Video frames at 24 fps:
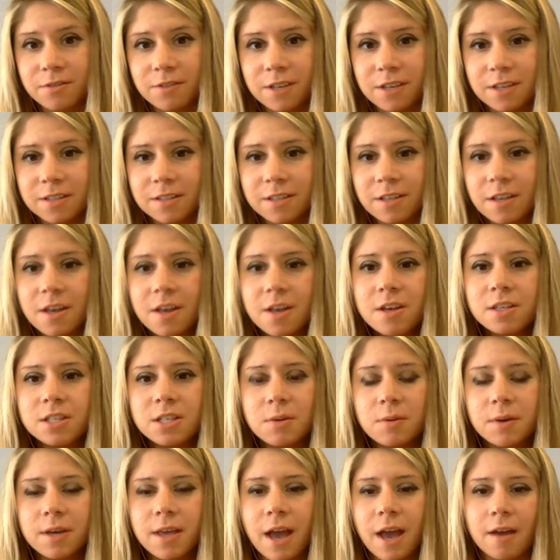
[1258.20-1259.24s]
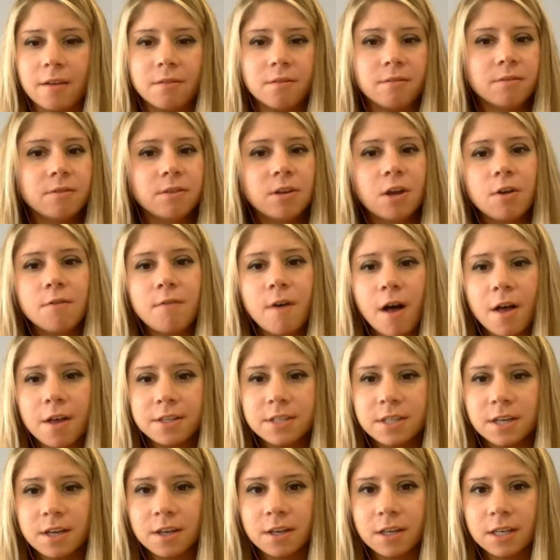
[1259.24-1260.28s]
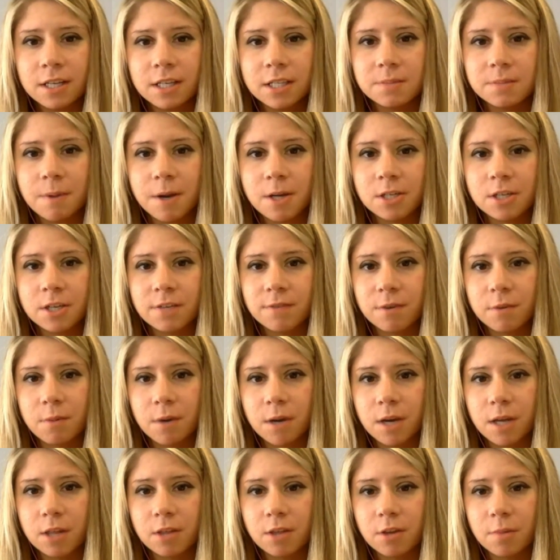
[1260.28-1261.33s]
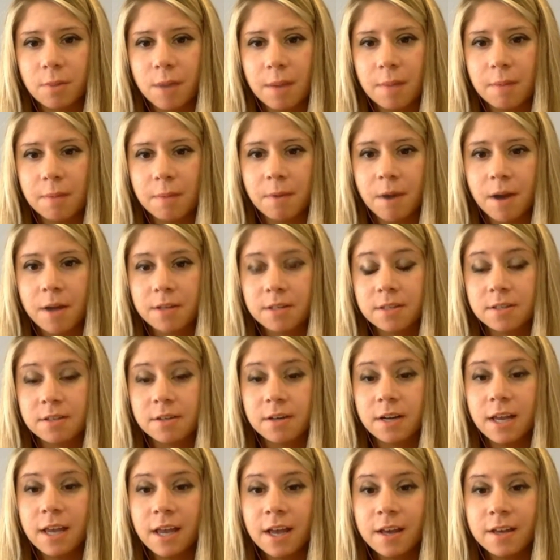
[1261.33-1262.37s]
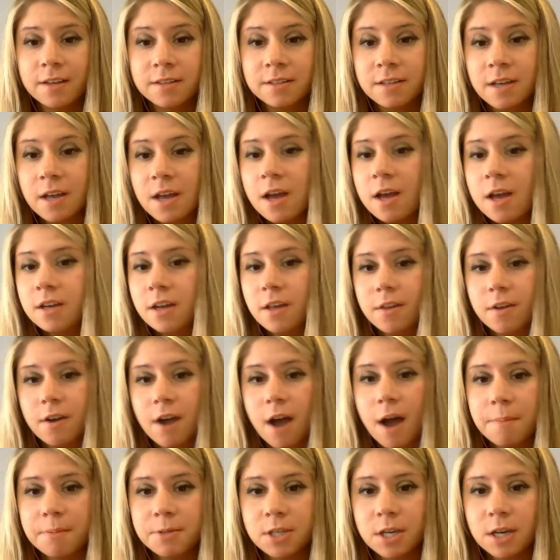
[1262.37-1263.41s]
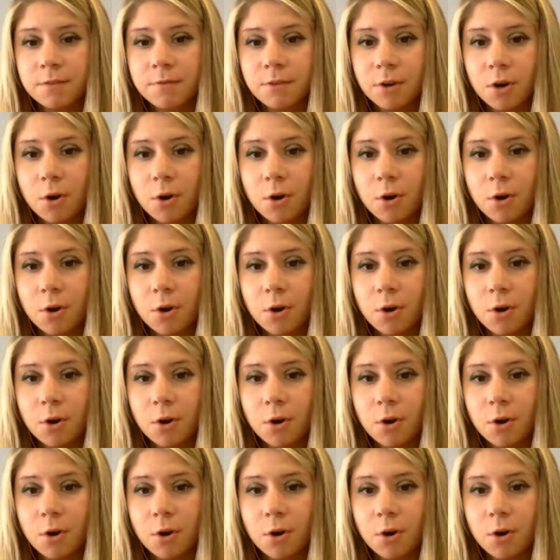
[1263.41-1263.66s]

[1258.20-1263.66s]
fees. So again, no volatility, especially if you're working through a payment processor. And another option, if